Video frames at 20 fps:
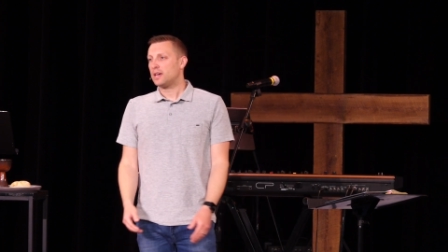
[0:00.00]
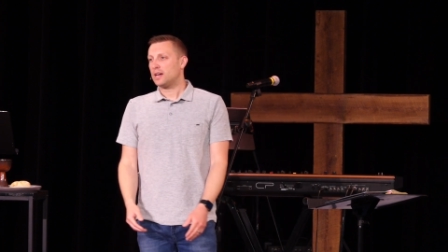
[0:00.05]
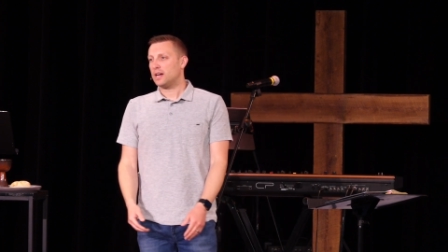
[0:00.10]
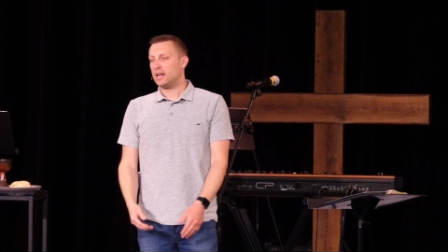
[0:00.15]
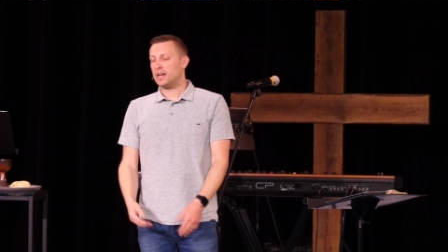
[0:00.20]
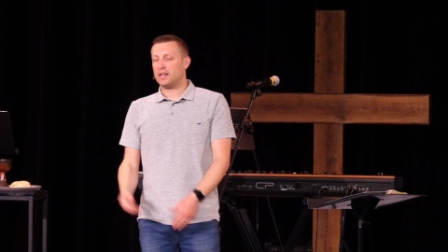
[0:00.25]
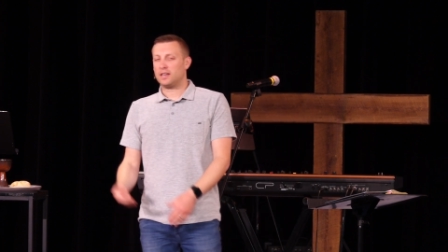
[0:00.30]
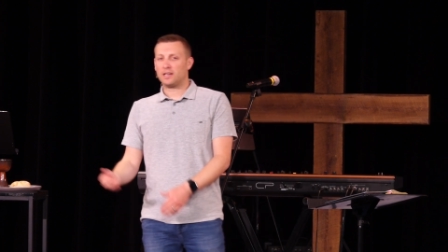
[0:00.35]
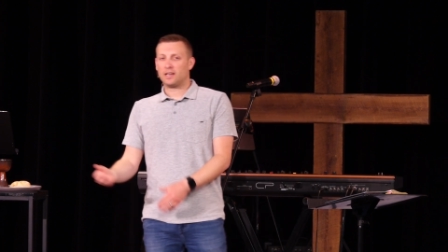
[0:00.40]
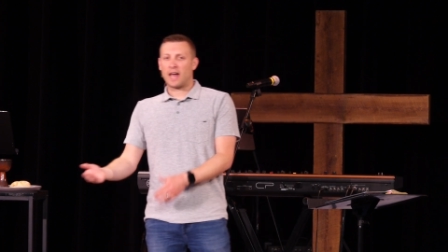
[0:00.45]

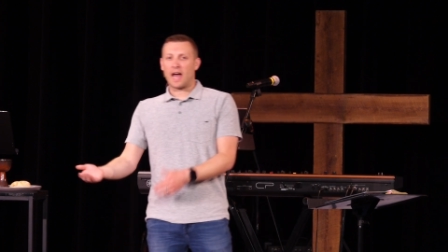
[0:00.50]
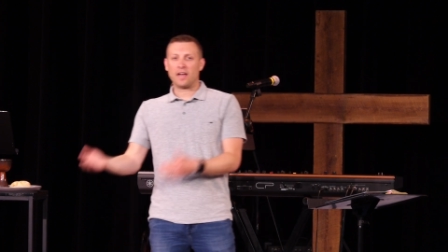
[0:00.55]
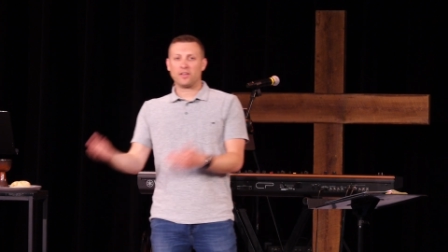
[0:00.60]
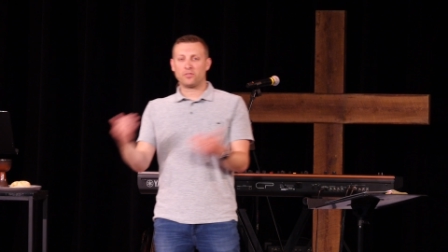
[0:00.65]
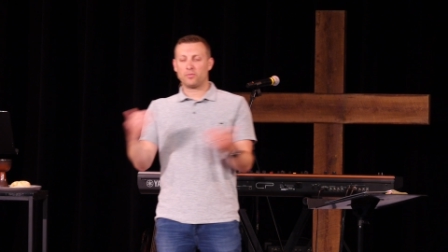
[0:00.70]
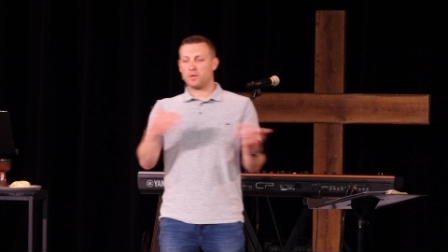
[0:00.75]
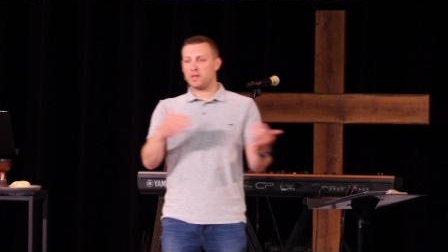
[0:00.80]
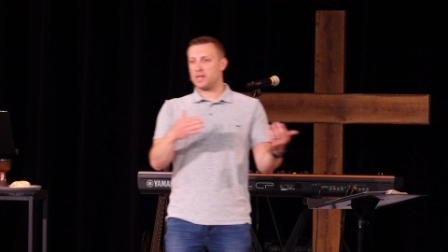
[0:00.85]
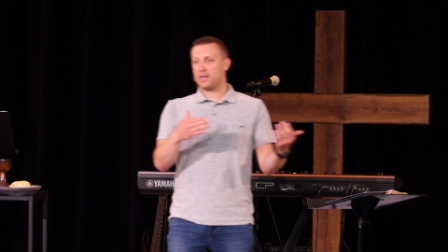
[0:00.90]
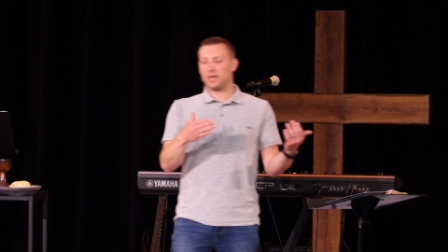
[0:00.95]
And
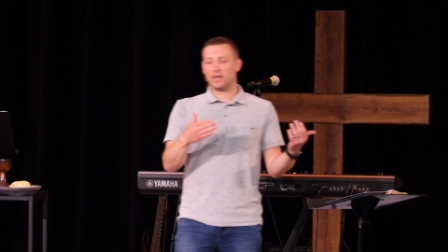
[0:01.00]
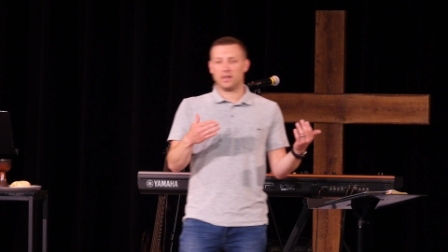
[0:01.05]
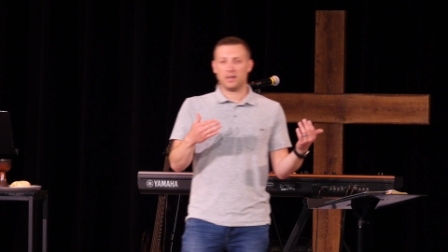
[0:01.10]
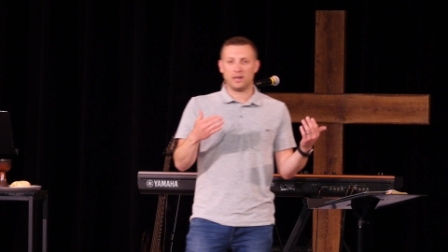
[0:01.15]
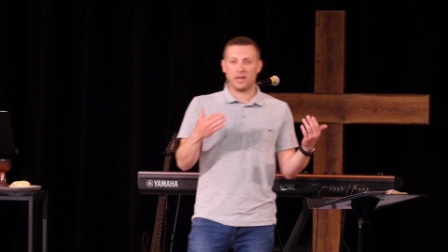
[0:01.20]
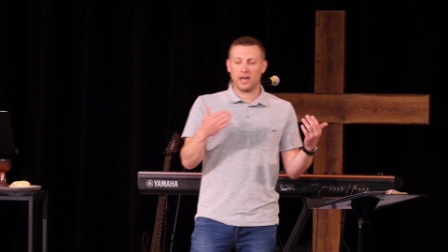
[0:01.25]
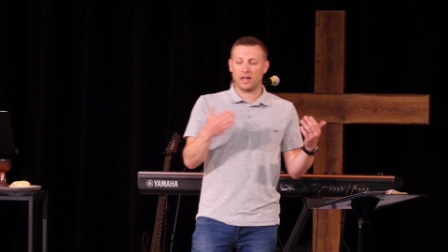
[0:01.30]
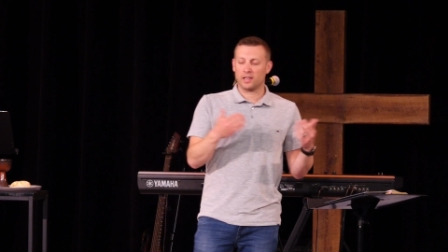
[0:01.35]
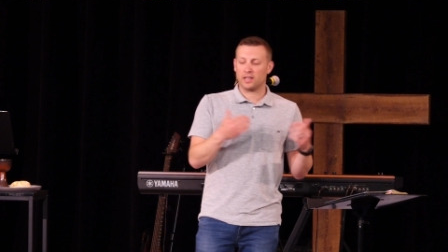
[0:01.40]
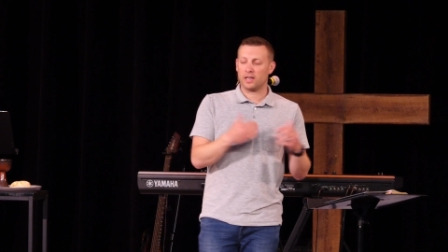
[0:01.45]
last week
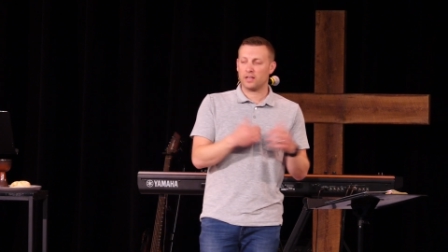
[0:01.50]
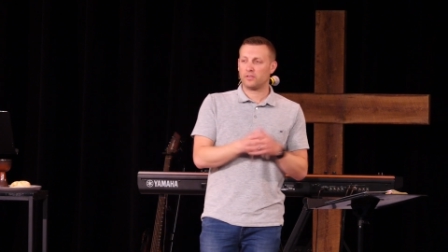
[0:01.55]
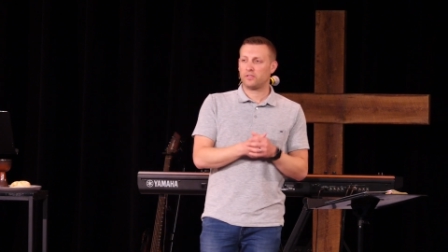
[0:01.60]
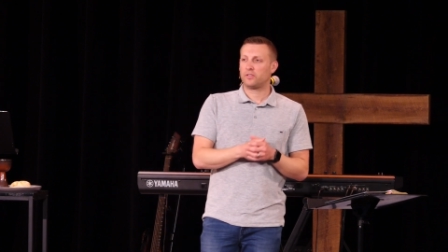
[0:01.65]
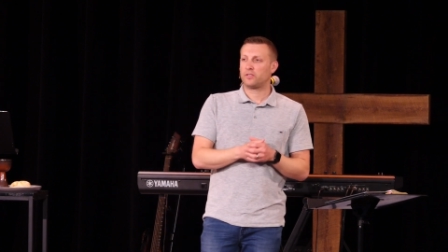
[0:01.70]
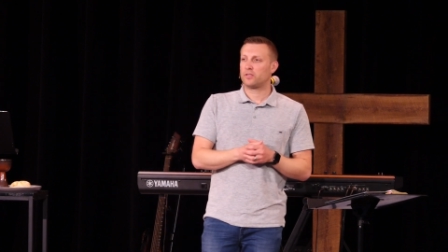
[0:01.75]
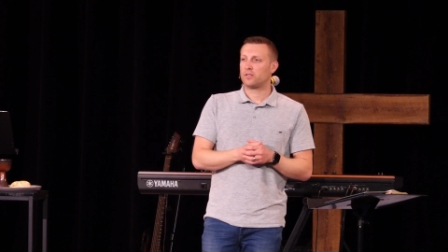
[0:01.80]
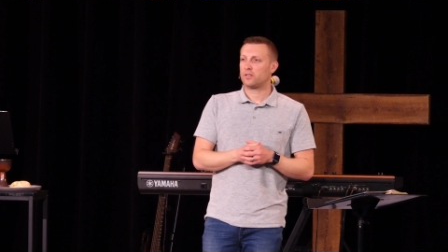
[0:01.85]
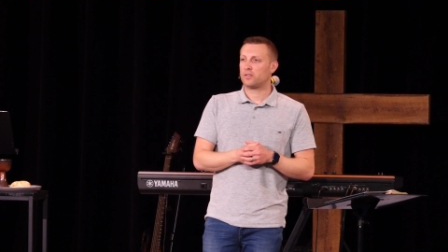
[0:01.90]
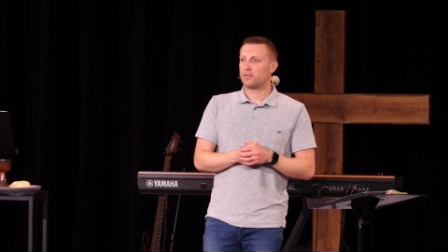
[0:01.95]
in
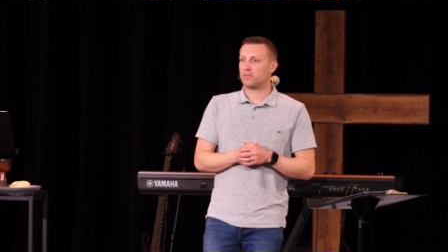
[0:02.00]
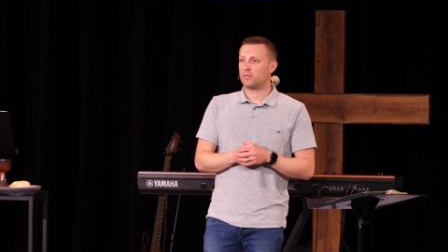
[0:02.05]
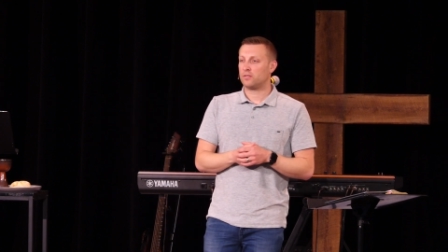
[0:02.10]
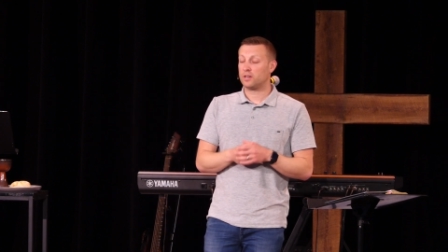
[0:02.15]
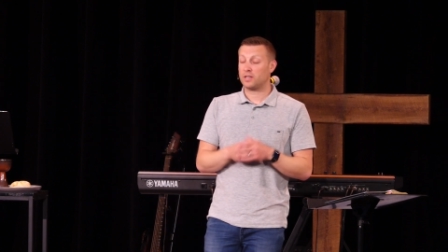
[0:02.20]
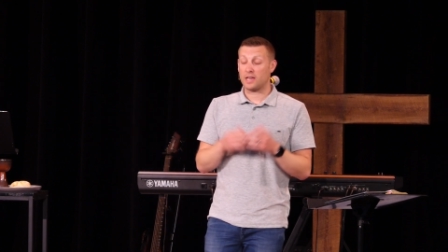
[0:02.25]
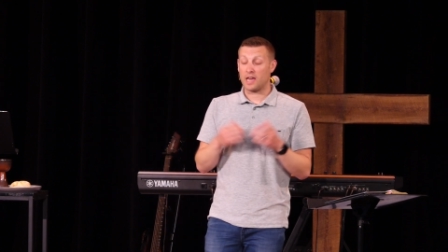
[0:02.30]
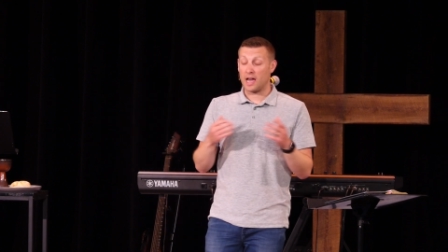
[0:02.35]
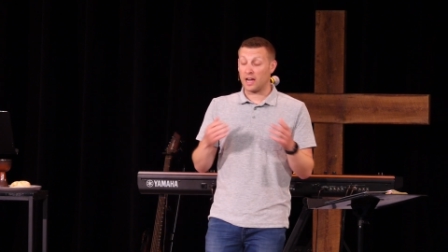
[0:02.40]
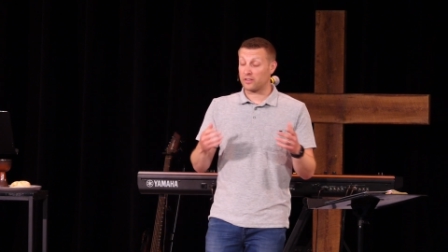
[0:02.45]
Elliot's
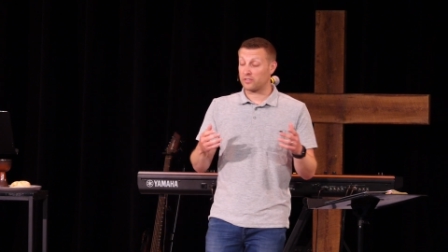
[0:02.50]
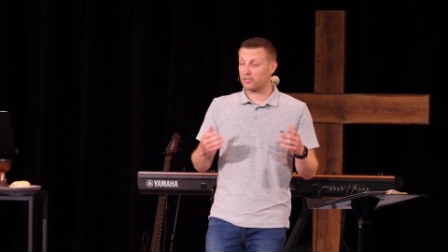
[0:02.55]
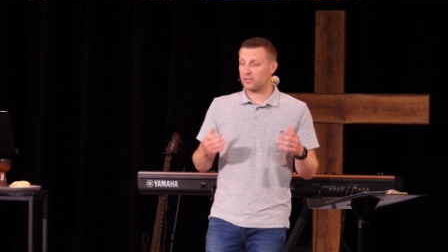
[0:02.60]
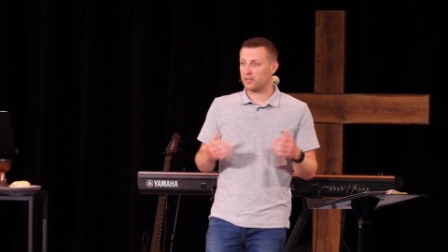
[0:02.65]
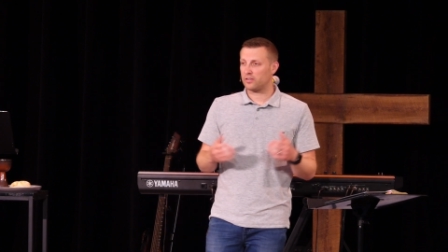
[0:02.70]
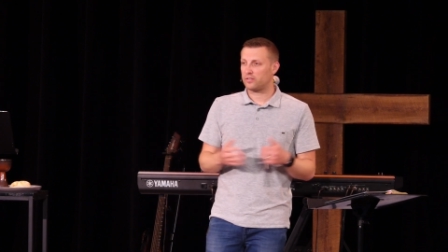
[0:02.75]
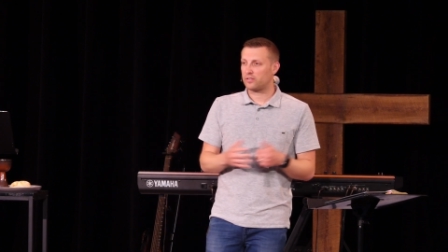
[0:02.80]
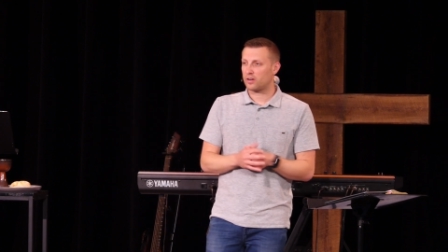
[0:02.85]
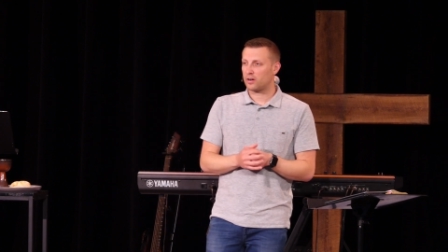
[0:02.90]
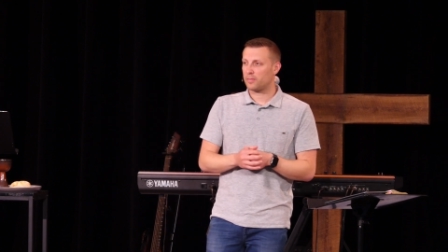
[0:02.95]
really
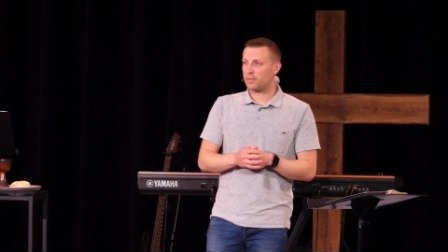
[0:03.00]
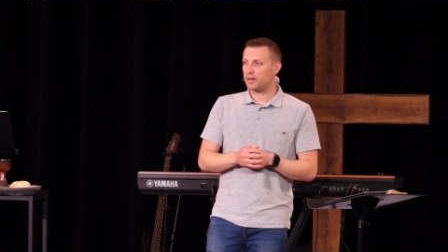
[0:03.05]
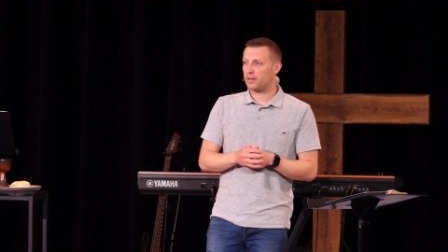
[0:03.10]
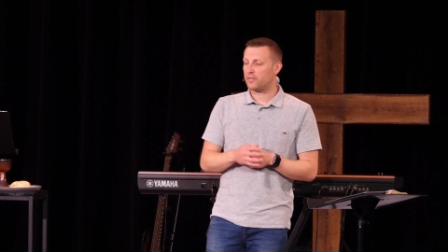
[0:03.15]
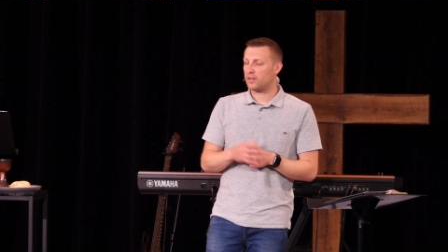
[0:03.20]
excellent sermon,